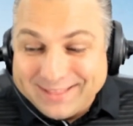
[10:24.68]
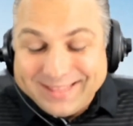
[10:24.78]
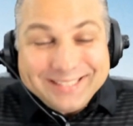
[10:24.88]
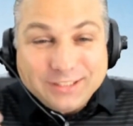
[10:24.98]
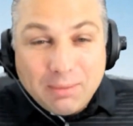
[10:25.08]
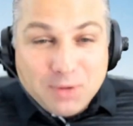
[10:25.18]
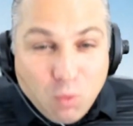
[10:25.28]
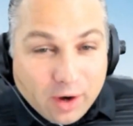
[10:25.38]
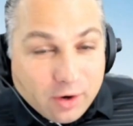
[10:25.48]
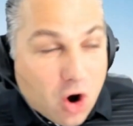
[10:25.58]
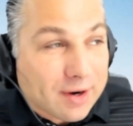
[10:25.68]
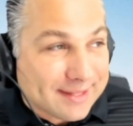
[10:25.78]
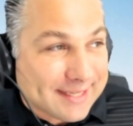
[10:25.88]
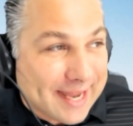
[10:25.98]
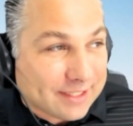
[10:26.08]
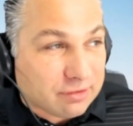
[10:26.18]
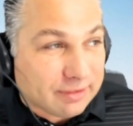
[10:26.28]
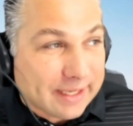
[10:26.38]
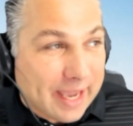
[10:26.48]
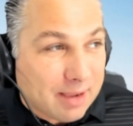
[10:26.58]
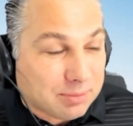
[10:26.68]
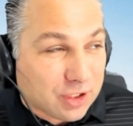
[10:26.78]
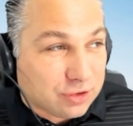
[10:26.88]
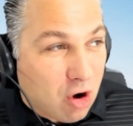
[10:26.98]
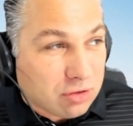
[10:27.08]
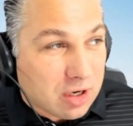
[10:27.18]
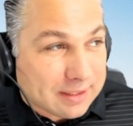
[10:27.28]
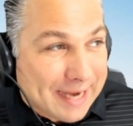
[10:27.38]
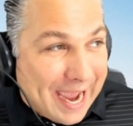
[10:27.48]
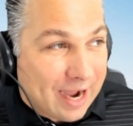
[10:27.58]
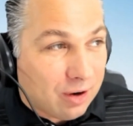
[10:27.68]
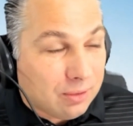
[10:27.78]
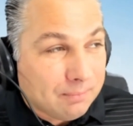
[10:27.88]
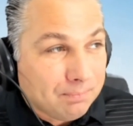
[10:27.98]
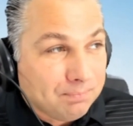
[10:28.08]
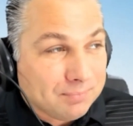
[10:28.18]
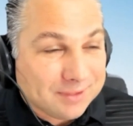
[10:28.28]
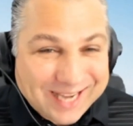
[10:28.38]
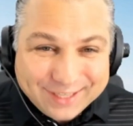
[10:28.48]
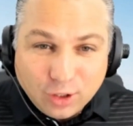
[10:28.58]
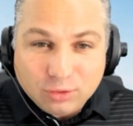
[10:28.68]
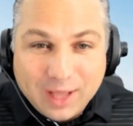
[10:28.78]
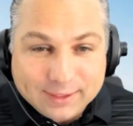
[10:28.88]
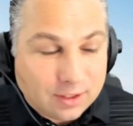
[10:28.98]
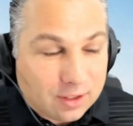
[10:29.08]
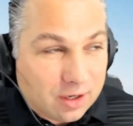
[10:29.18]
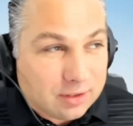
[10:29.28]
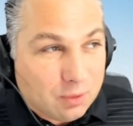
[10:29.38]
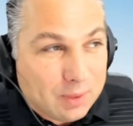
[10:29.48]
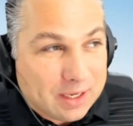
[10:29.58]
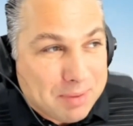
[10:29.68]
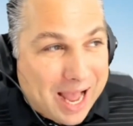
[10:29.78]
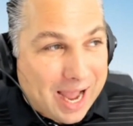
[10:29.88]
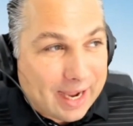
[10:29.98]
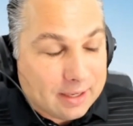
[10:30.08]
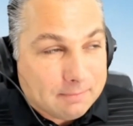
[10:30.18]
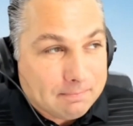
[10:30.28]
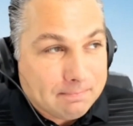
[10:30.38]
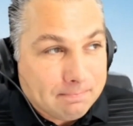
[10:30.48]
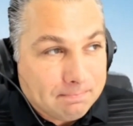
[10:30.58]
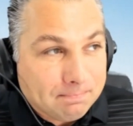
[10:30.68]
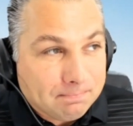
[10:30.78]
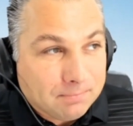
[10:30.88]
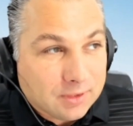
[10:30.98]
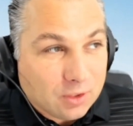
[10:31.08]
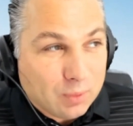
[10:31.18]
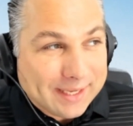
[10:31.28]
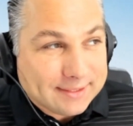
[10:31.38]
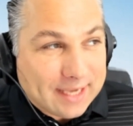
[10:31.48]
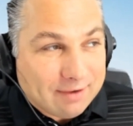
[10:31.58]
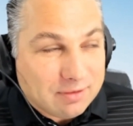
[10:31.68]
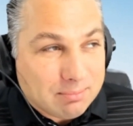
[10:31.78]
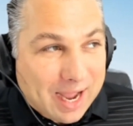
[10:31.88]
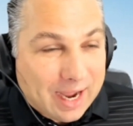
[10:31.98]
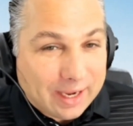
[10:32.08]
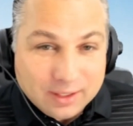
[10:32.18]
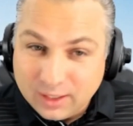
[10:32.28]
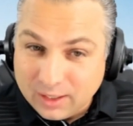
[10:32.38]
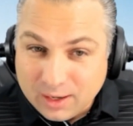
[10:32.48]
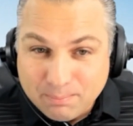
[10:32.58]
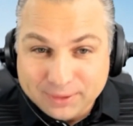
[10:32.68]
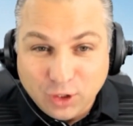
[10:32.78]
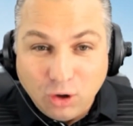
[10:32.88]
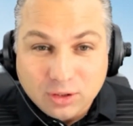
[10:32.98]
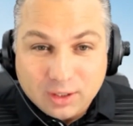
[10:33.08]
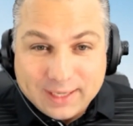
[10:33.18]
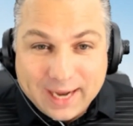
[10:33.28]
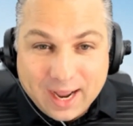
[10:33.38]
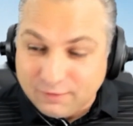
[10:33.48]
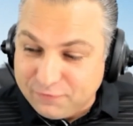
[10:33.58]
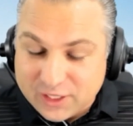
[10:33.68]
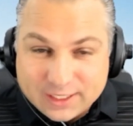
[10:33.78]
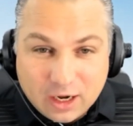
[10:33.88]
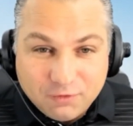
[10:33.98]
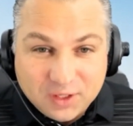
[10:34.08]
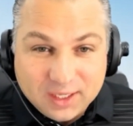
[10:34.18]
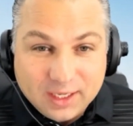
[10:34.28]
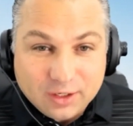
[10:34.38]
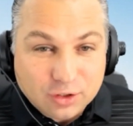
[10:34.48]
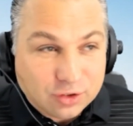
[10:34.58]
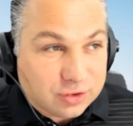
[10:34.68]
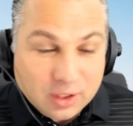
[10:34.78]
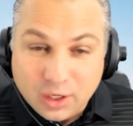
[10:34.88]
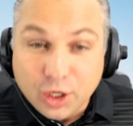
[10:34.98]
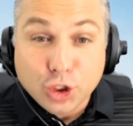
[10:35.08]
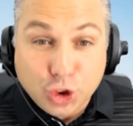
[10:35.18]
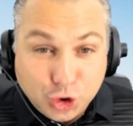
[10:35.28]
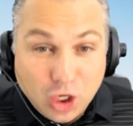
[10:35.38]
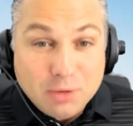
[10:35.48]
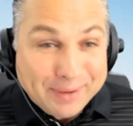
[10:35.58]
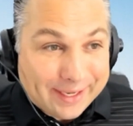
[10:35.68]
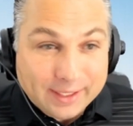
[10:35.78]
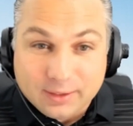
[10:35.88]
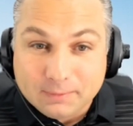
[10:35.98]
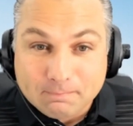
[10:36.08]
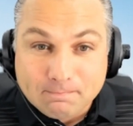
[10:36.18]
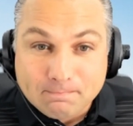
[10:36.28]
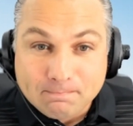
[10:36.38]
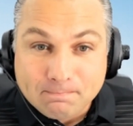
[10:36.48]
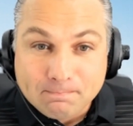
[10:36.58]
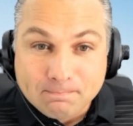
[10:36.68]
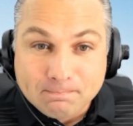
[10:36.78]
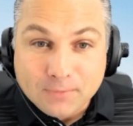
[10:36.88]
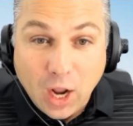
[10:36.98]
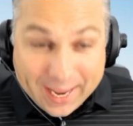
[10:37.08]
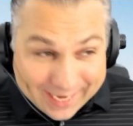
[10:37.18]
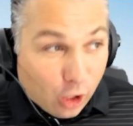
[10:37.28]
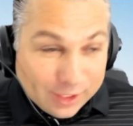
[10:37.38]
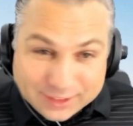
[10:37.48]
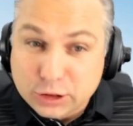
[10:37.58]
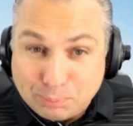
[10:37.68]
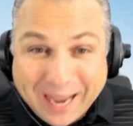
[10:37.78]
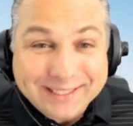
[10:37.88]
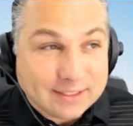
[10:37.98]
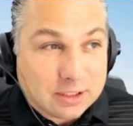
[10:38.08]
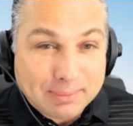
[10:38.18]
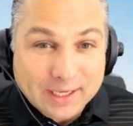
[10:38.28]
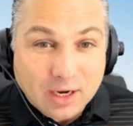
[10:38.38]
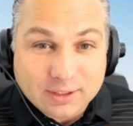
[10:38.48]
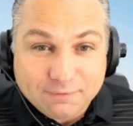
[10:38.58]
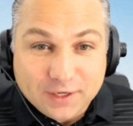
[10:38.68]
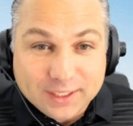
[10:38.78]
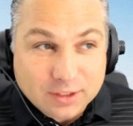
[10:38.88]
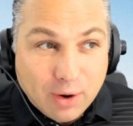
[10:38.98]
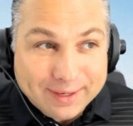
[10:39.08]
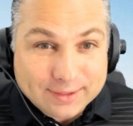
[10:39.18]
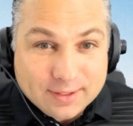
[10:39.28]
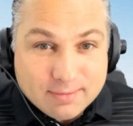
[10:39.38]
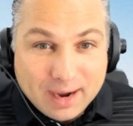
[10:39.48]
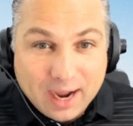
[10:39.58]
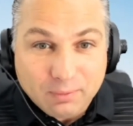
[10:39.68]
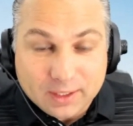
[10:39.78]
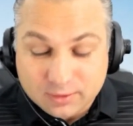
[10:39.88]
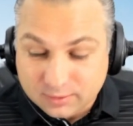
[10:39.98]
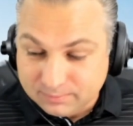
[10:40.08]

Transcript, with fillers: That's something to work on in the next three games because don't look now. I don't like the early week bye, the week seven bye, but don't look now. The Philadelphia Eagles should be and are expected to be undefeated going into the bye week.